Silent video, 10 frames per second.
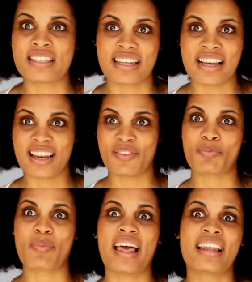and
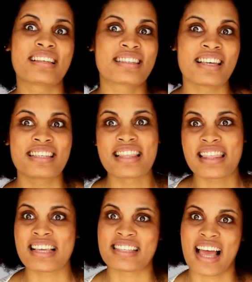cleft palates, certain
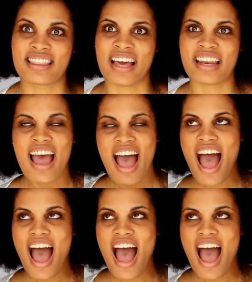things like that.